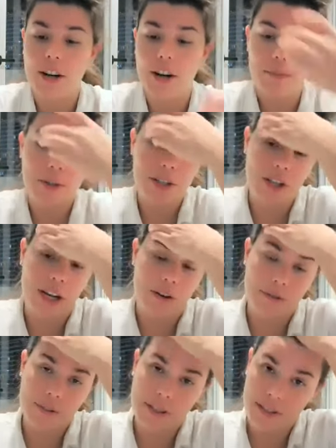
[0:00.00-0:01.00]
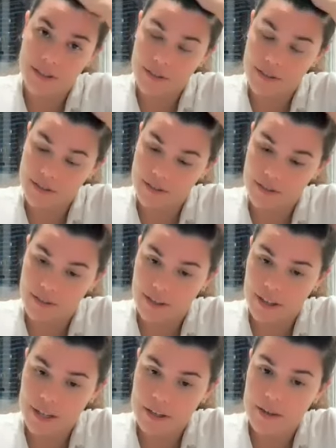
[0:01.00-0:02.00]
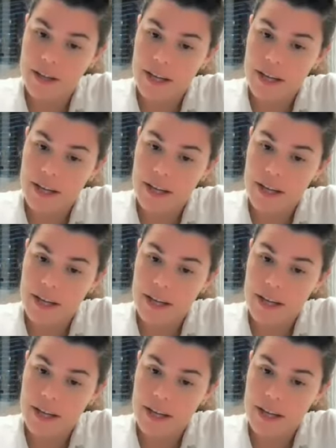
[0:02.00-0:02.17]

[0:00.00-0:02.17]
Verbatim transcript: garbage out. Okay.